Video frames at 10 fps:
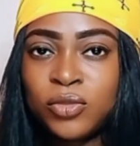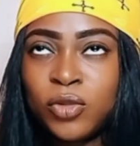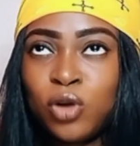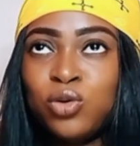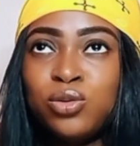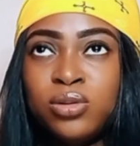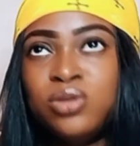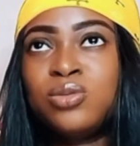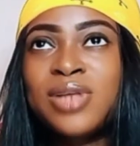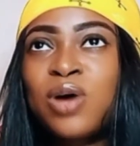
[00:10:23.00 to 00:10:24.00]
Although, you
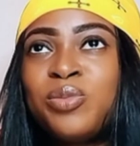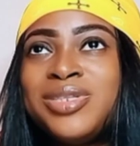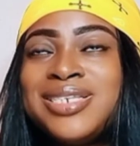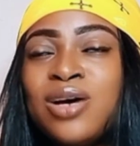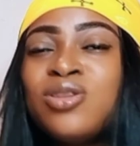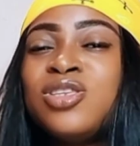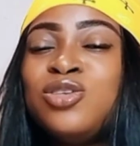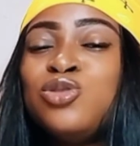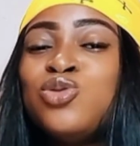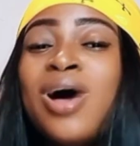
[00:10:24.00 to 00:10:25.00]
know, that could be the second thing
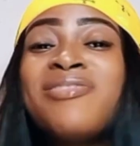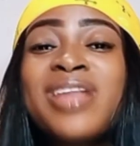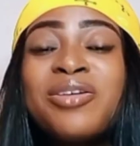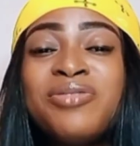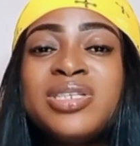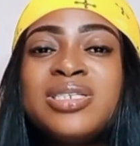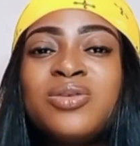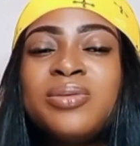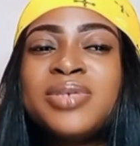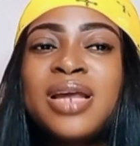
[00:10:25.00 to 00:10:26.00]
you do after creating a
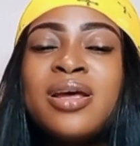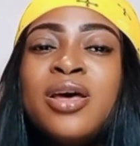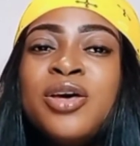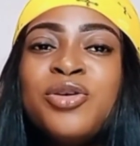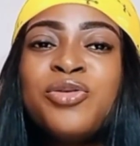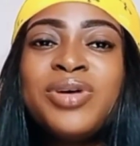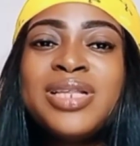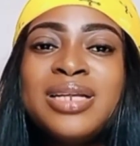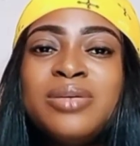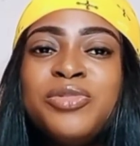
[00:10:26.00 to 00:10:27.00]
website. Create
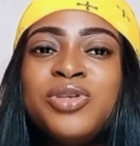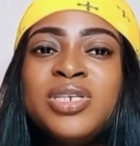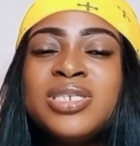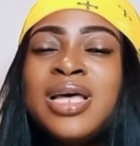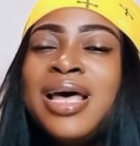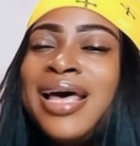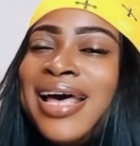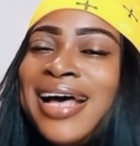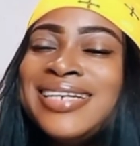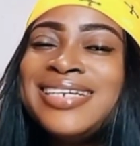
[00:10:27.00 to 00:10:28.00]
an email list.
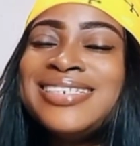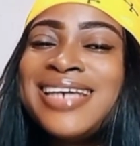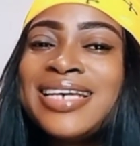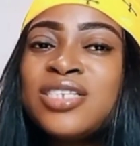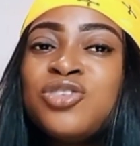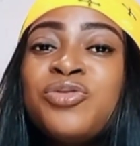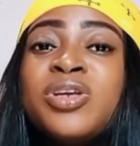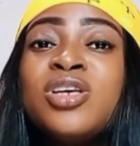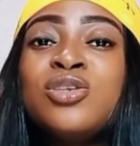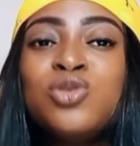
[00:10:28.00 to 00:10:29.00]
And then next, you
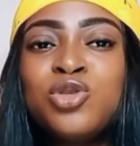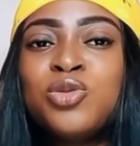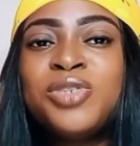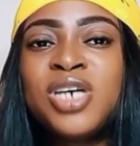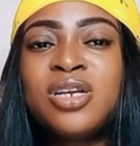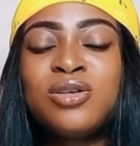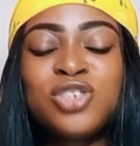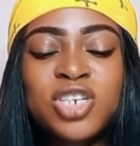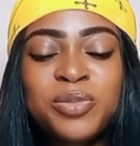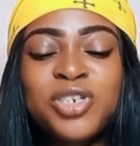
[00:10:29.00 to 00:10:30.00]
create a YouTube channel.
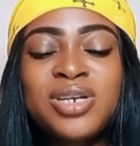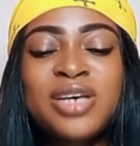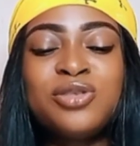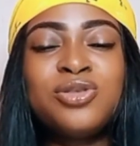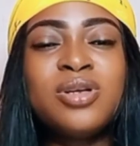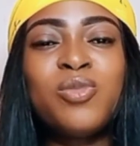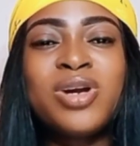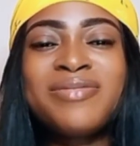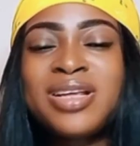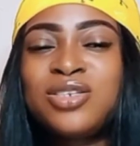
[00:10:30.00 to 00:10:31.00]
Just make sure that you do them one
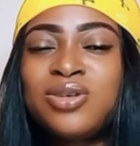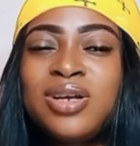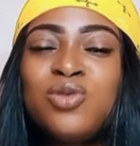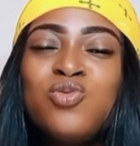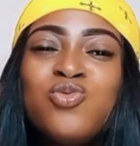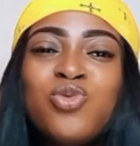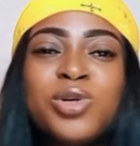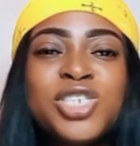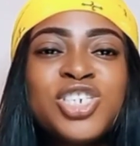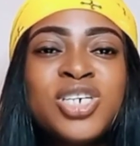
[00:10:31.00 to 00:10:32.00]
after the other. Don't
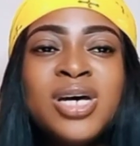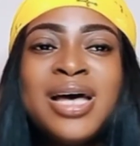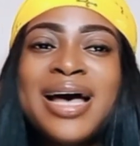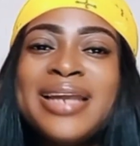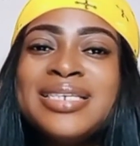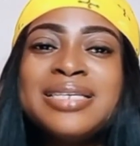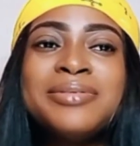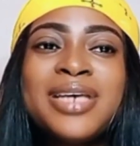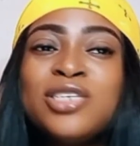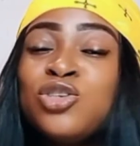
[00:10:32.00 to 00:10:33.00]
rush at the same
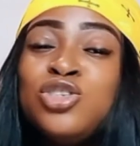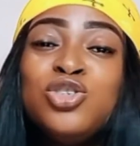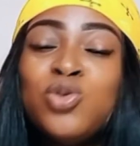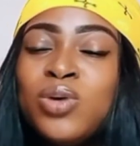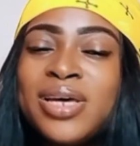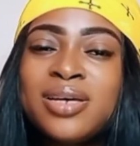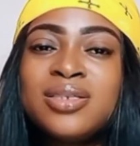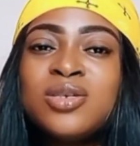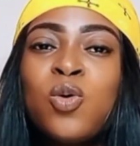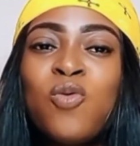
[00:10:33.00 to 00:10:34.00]
time so you don't
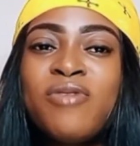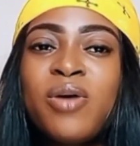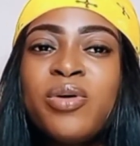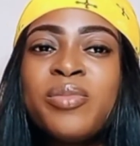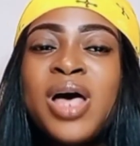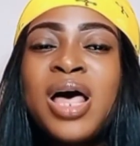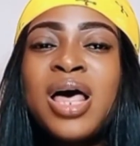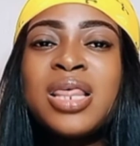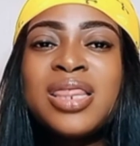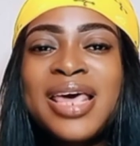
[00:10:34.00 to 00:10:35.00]
get overwhelmed.
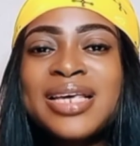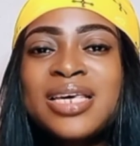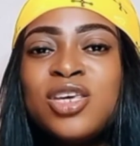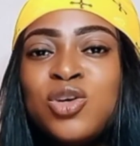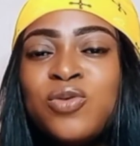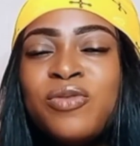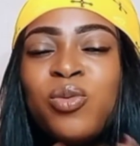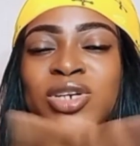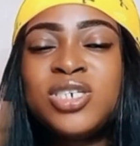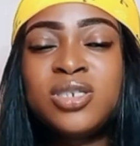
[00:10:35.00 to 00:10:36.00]
Thank you for
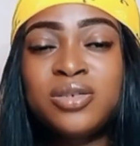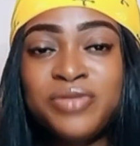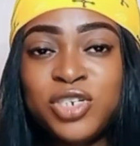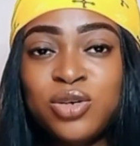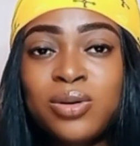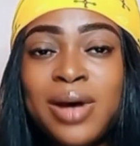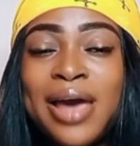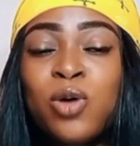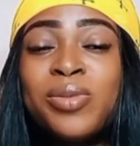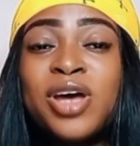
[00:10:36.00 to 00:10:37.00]
watching this video. I
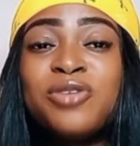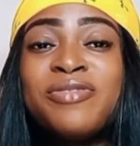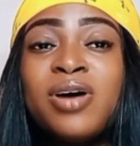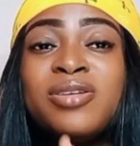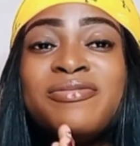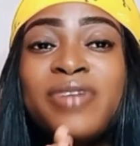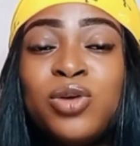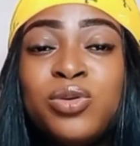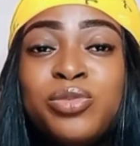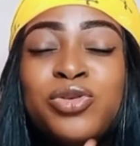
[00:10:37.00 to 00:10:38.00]
hope that you found it
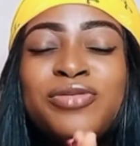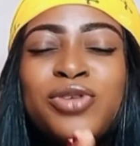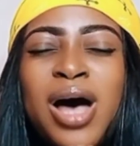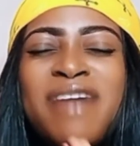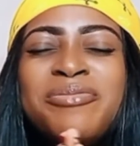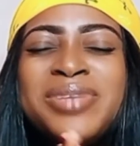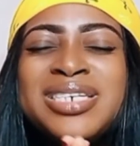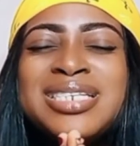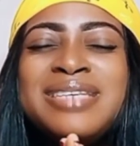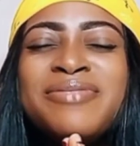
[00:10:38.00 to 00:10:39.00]
valuable. If you have,
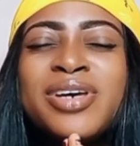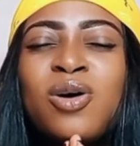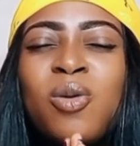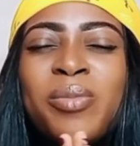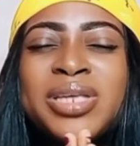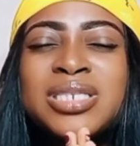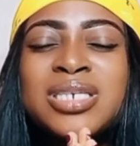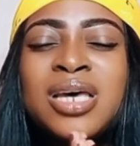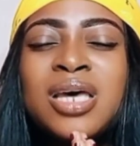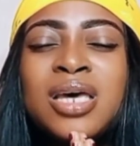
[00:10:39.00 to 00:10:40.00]
please leave a comment
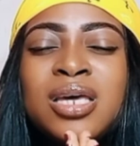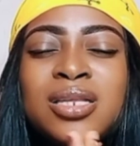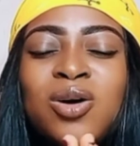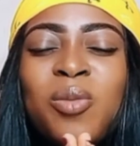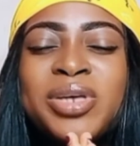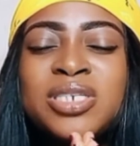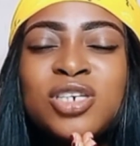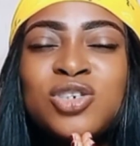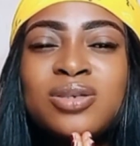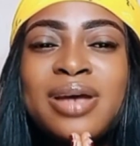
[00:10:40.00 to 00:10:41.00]
in the comment
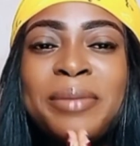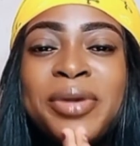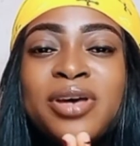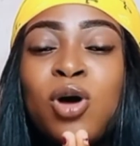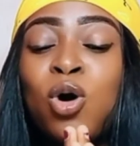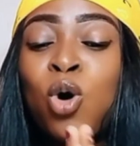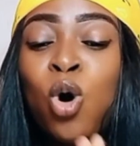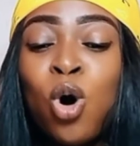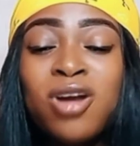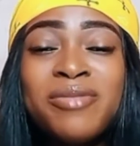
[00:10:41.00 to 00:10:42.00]
section. I beg,
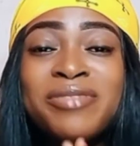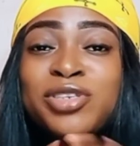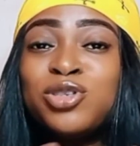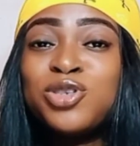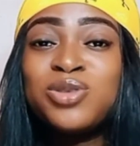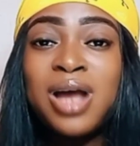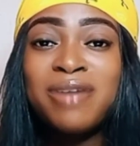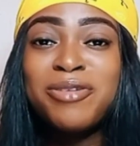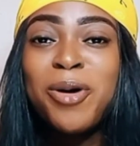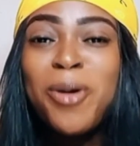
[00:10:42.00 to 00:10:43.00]
all of my videos don't have